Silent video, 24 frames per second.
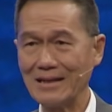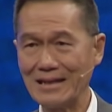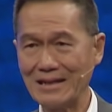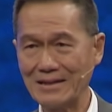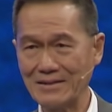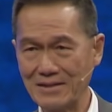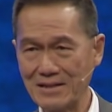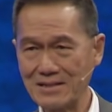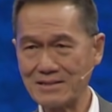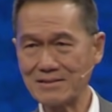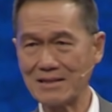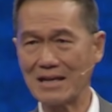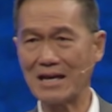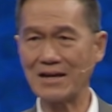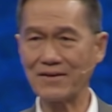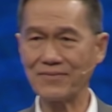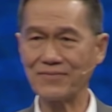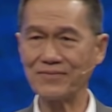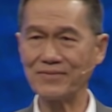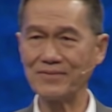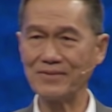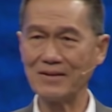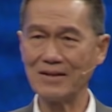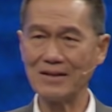in his
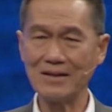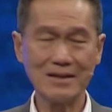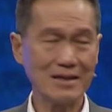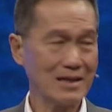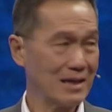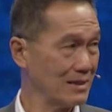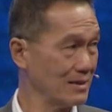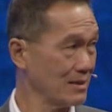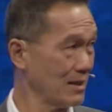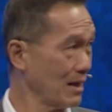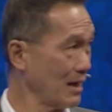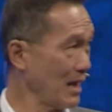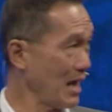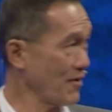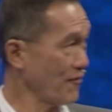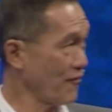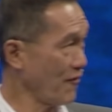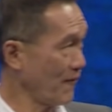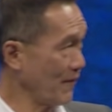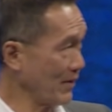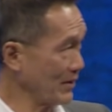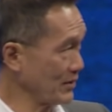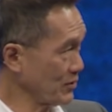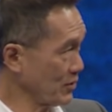life, in the
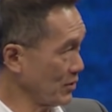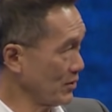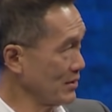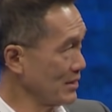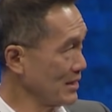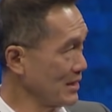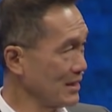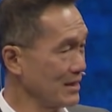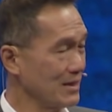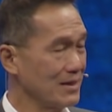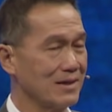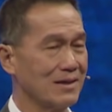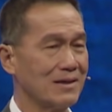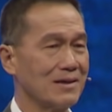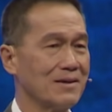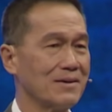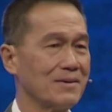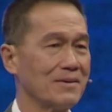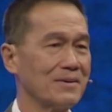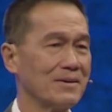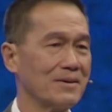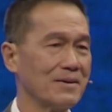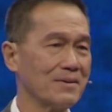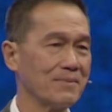life of Attorney
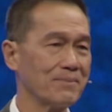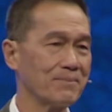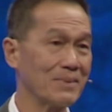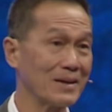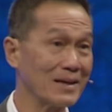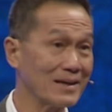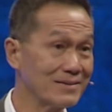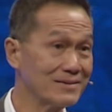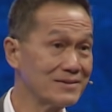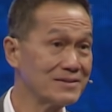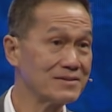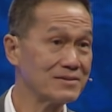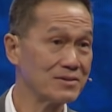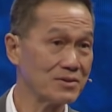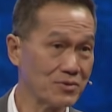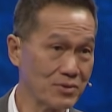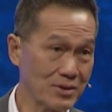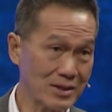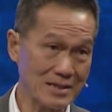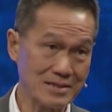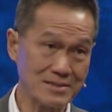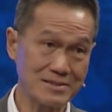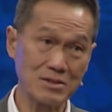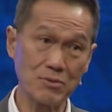Peds. You
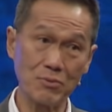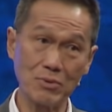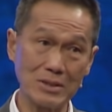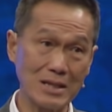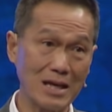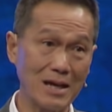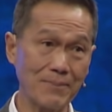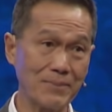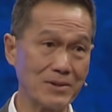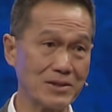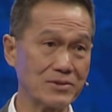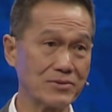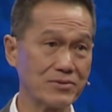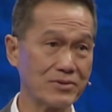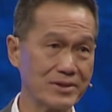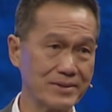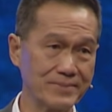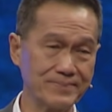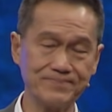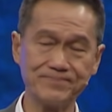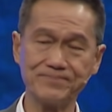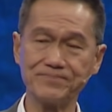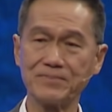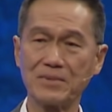can see what happened to
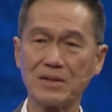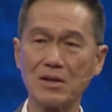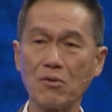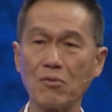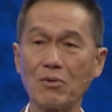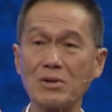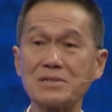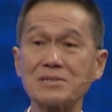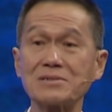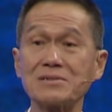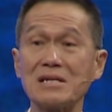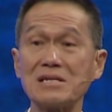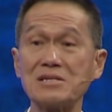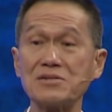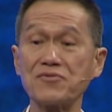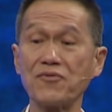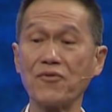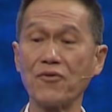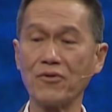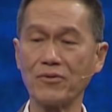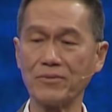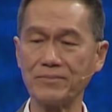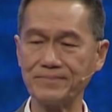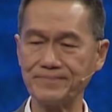him. He was
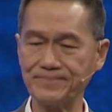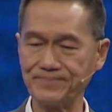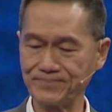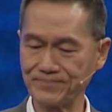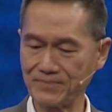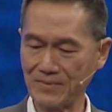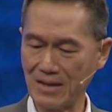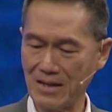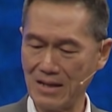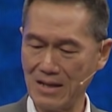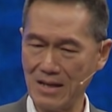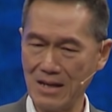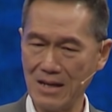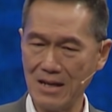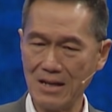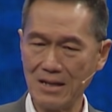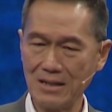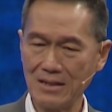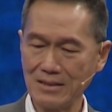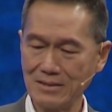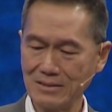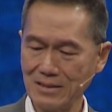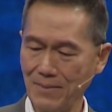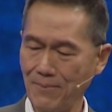transformed.
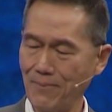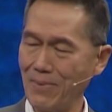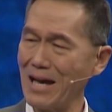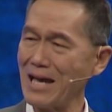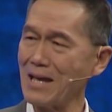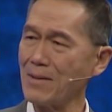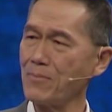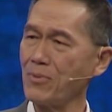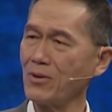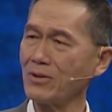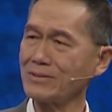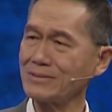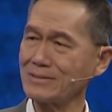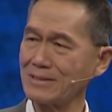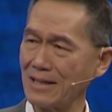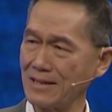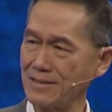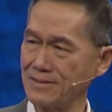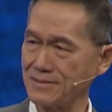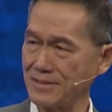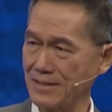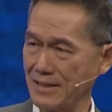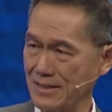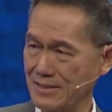The Bible
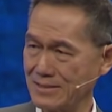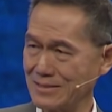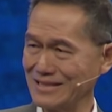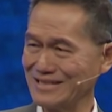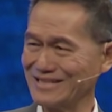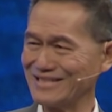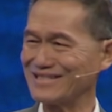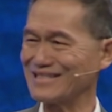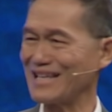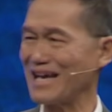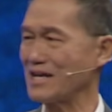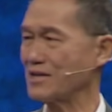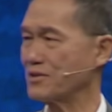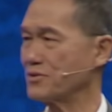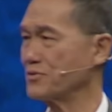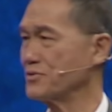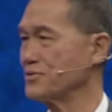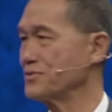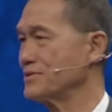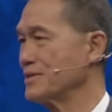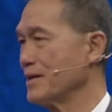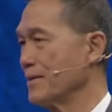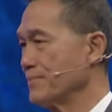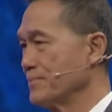tells us in
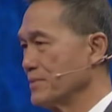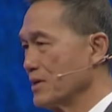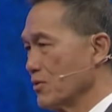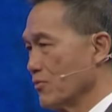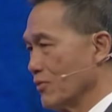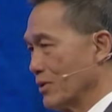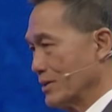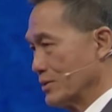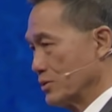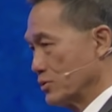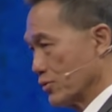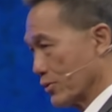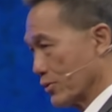Titus chapter one,